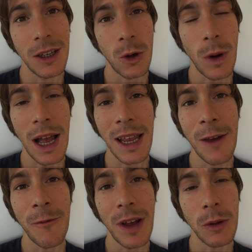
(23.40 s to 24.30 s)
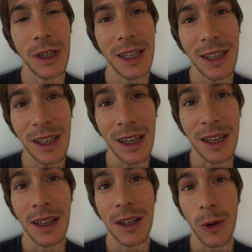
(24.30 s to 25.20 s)
You know, I have found the
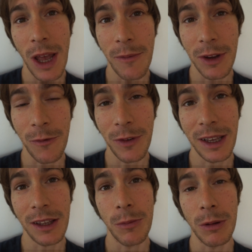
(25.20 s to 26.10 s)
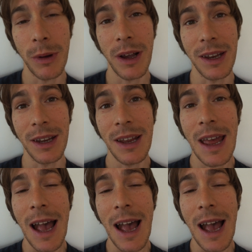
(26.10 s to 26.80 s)
key to having a flexible body